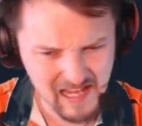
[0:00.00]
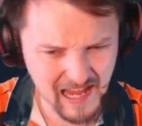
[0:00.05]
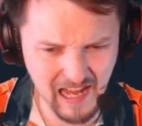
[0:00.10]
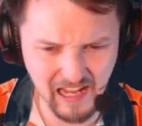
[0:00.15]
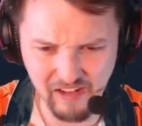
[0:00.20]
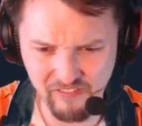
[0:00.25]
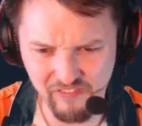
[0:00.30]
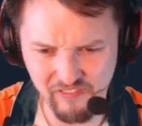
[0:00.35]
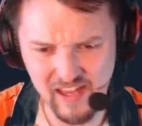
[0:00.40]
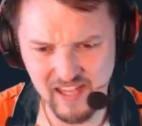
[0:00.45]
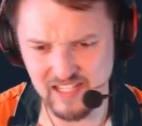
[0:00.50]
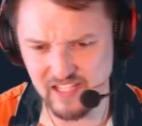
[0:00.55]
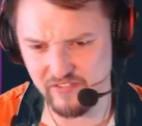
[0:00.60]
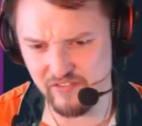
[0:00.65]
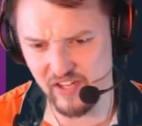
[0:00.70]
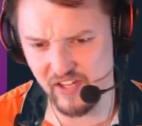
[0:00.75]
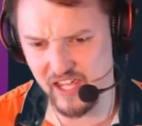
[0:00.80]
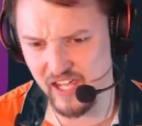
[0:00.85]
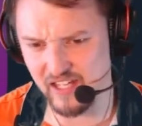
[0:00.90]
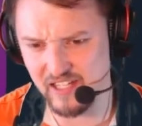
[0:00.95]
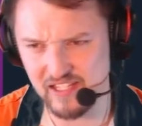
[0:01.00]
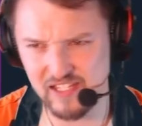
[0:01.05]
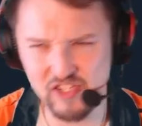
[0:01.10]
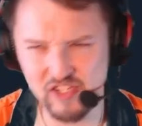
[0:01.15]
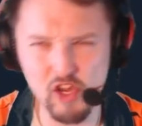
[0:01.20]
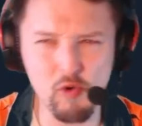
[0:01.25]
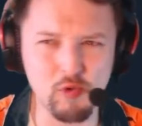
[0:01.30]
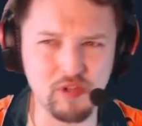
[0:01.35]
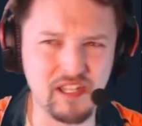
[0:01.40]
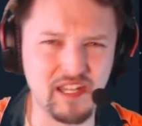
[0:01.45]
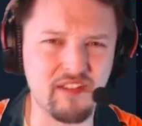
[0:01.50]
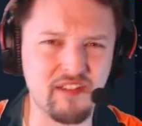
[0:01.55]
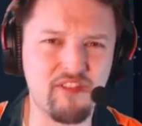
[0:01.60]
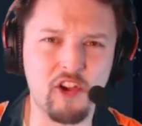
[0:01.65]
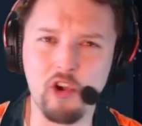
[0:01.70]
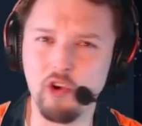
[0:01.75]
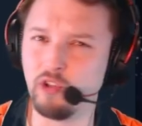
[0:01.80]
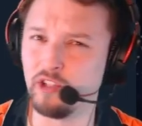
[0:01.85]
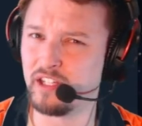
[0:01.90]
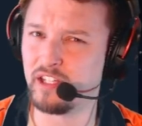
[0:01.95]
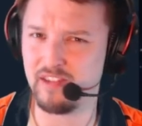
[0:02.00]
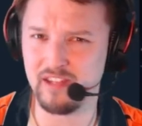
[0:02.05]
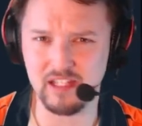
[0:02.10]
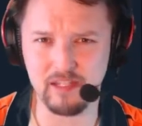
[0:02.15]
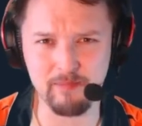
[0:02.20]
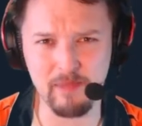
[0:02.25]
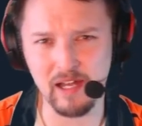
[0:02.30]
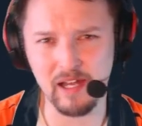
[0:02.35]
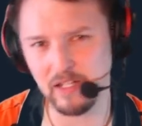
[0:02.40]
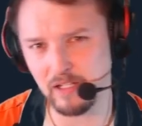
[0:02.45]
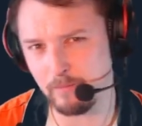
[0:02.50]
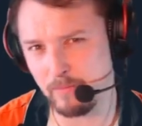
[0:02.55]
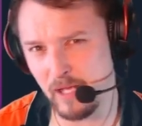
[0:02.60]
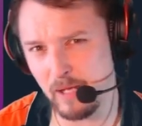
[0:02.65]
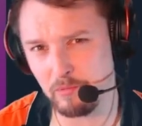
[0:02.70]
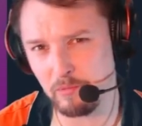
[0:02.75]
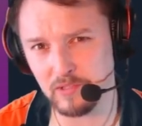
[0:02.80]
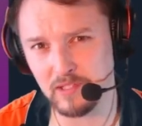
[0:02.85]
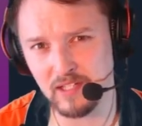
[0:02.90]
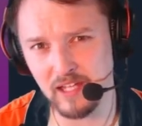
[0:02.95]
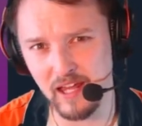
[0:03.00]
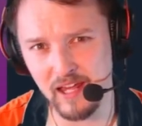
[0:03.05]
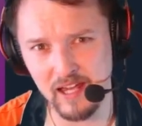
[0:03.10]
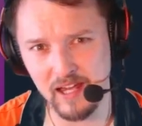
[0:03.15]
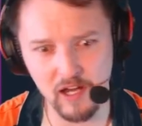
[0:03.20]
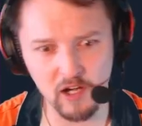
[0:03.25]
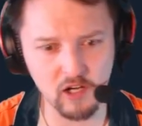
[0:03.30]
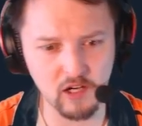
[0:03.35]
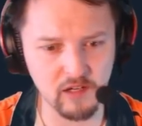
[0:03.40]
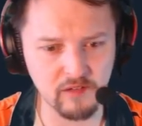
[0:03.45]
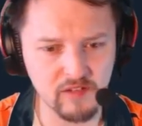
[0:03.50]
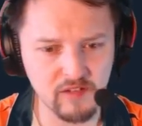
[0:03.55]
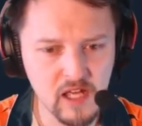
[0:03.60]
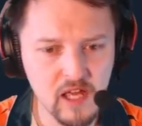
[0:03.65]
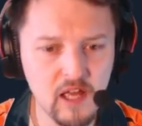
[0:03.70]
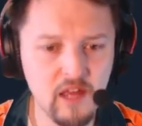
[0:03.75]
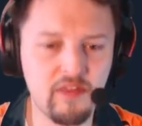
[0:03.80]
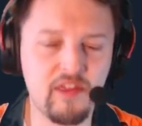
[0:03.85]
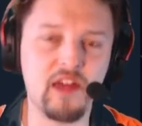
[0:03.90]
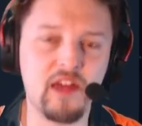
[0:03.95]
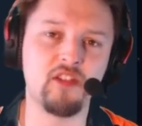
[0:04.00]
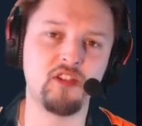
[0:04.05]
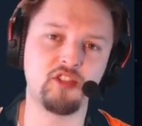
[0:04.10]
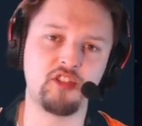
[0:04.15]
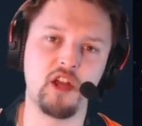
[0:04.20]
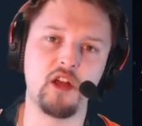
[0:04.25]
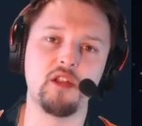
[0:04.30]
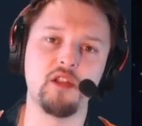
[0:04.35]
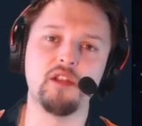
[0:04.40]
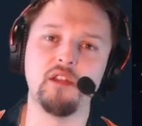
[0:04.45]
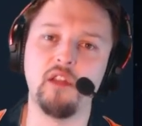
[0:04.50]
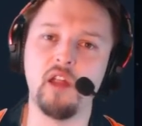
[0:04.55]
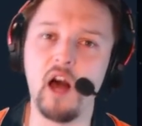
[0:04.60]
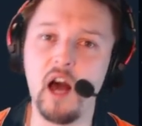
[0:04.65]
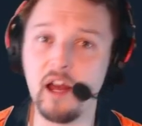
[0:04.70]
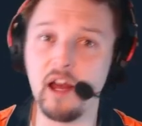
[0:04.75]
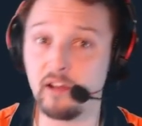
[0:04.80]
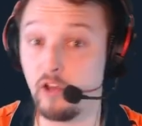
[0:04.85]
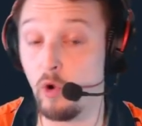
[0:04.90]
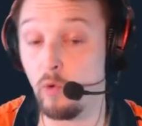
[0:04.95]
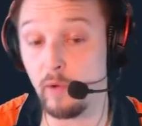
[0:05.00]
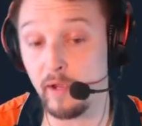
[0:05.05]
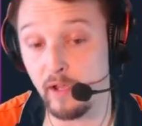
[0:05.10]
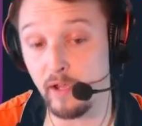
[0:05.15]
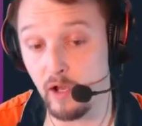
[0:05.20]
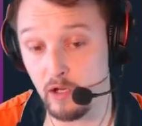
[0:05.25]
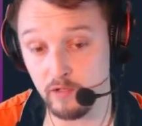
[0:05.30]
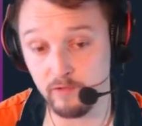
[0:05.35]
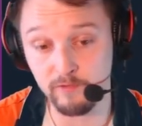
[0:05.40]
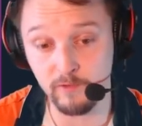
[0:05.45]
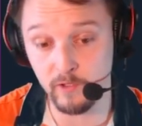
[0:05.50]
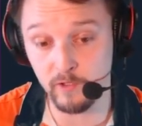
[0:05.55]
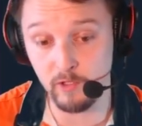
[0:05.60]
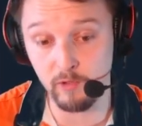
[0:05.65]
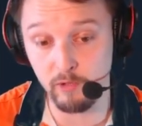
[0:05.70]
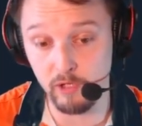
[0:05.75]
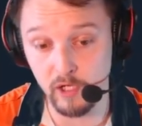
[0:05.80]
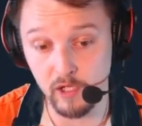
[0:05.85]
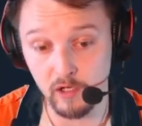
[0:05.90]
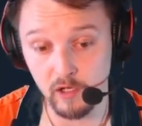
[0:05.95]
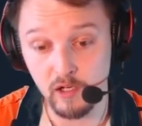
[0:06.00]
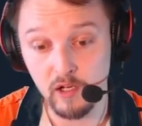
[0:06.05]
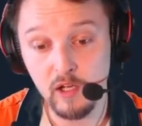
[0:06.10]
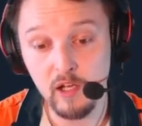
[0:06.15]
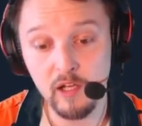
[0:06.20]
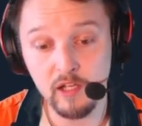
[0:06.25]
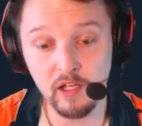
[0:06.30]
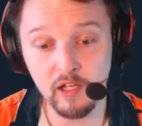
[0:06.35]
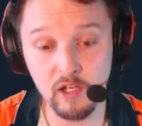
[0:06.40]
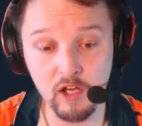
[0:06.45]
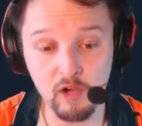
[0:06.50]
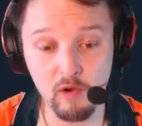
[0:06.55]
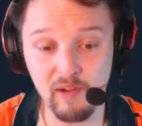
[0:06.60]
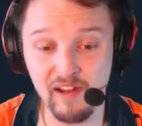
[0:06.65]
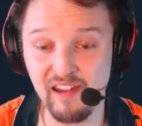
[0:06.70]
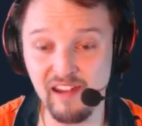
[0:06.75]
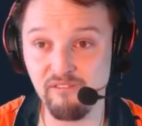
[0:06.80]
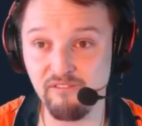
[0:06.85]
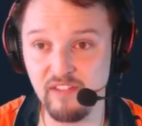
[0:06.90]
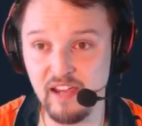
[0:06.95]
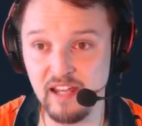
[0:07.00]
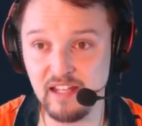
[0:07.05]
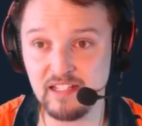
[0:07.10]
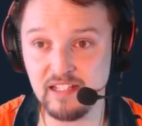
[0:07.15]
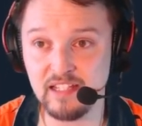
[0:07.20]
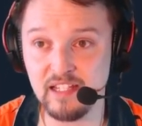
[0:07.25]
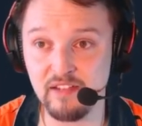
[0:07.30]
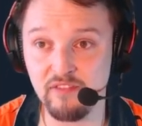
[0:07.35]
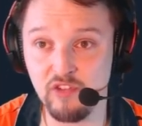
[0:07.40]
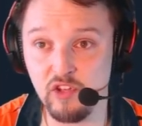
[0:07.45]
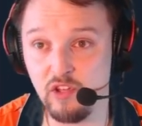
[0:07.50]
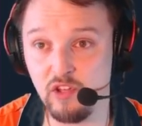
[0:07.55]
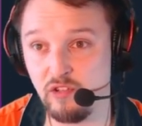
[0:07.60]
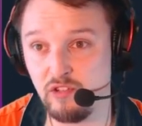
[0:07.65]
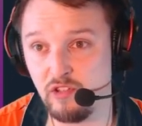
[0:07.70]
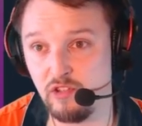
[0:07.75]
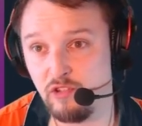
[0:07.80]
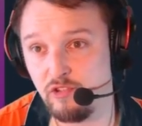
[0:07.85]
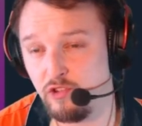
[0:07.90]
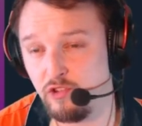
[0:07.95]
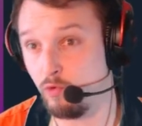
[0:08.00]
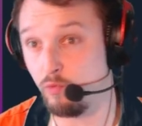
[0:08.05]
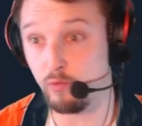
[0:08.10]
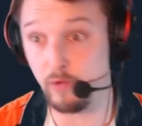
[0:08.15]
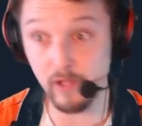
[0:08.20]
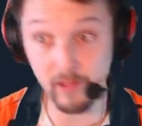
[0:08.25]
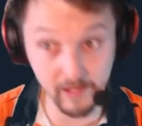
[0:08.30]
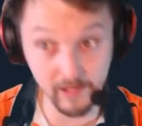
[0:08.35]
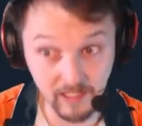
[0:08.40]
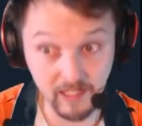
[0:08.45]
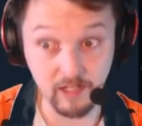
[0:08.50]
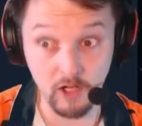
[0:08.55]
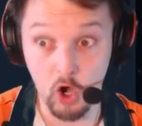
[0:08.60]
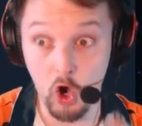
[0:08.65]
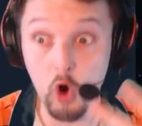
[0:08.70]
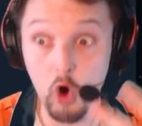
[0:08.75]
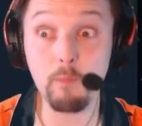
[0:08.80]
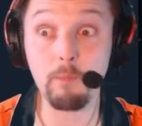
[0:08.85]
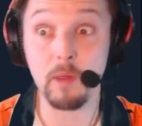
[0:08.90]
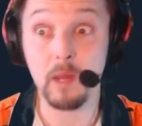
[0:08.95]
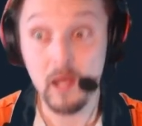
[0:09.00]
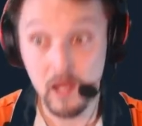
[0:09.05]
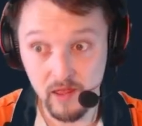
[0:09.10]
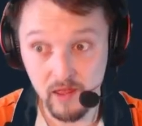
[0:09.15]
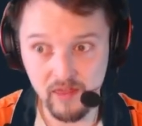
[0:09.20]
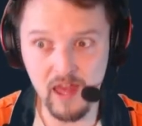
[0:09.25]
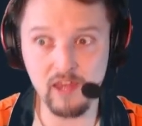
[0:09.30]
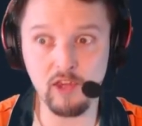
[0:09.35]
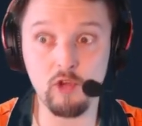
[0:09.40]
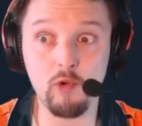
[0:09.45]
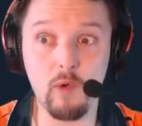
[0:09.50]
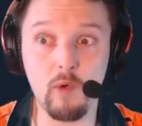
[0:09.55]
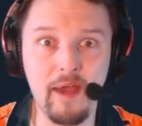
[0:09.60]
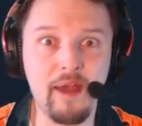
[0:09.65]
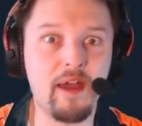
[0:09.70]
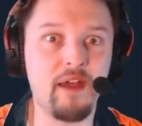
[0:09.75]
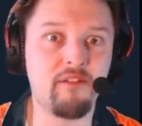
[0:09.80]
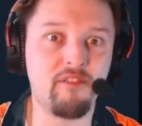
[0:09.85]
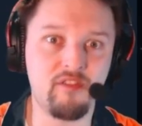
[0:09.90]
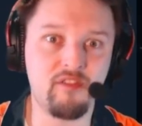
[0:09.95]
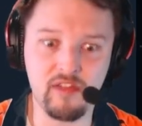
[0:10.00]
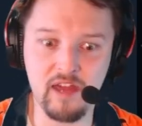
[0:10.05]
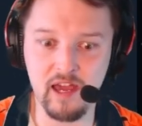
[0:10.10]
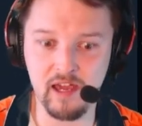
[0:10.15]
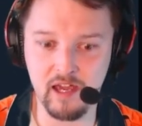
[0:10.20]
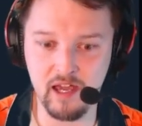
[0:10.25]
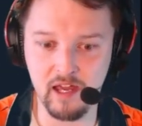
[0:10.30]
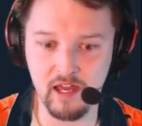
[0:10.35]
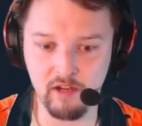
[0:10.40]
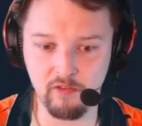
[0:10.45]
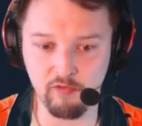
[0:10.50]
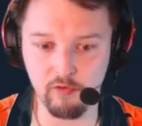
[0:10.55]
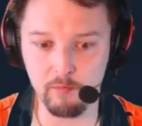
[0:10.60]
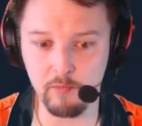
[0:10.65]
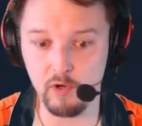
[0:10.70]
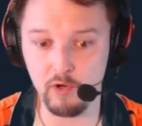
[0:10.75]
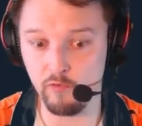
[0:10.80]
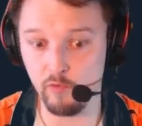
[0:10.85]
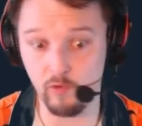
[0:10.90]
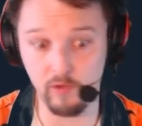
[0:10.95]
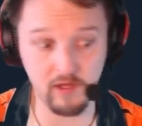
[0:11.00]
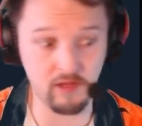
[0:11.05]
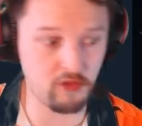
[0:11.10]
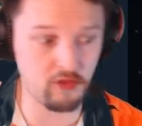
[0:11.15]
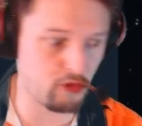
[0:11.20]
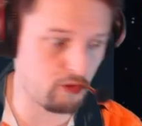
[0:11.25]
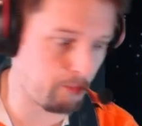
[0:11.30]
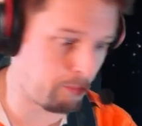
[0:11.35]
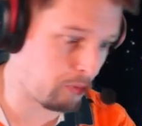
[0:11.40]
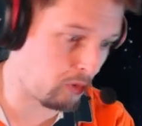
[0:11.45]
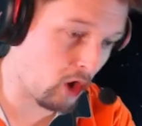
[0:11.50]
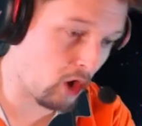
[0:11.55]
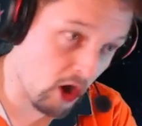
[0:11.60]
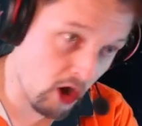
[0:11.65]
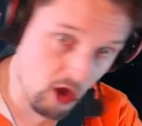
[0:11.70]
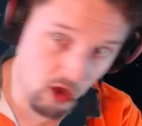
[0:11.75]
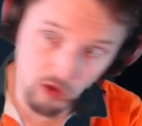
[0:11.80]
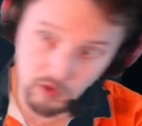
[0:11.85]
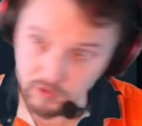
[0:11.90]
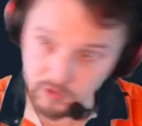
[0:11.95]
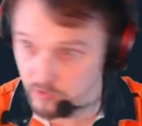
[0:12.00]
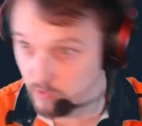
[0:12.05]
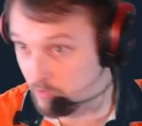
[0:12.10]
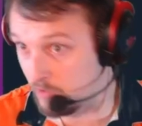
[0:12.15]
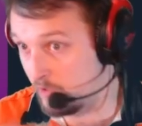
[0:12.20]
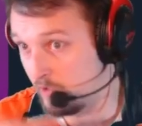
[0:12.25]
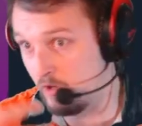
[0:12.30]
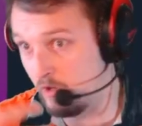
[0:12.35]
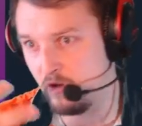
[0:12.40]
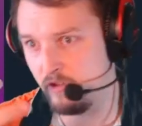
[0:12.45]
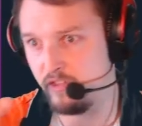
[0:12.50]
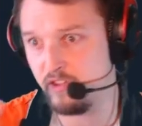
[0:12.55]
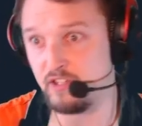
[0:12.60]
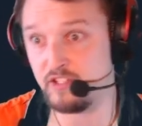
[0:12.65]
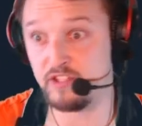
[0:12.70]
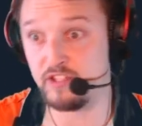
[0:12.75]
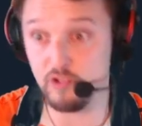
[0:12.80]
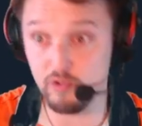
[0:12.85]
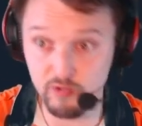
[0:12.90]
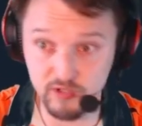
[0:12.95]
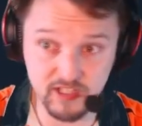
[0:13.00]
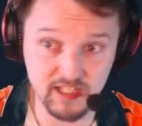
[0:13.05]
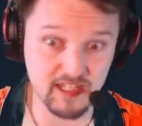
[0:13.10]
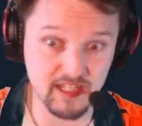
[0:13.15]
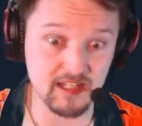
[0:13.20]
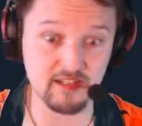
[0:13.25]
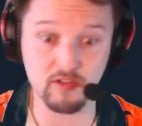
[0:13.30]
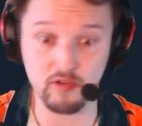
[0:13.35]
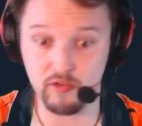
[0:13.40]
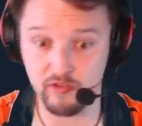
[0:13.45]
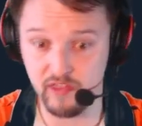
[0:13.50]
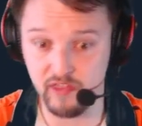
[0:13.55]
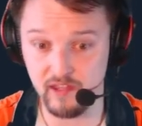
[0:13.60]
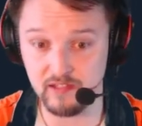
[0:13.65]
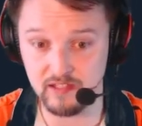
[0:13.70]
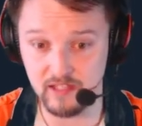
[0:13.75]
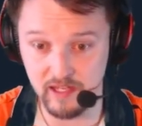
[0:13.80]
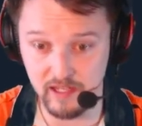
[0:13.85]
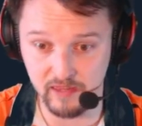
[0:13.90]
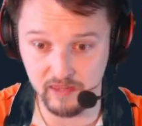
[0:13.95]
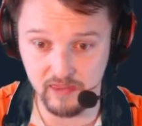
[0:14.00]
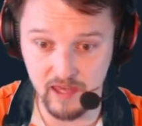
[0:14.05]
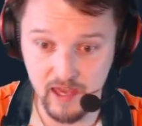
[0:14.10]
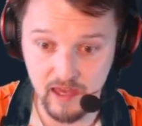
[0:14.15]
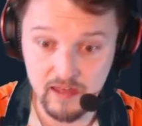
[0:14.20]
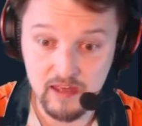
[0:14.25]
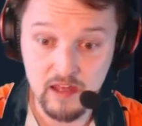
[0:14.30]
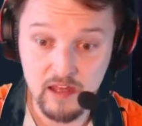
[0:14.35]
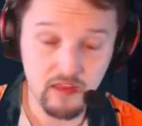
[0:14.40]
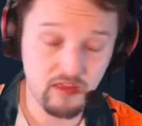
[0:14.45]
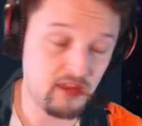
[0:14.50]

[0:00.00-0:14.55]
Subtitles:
And evasive, again, is so difficult in this meta to be able to take care of that there's a lot going on for you here. Evasive, you really need to hope that you have that kind of removal, either the Brawls or the Zeuses or things like that.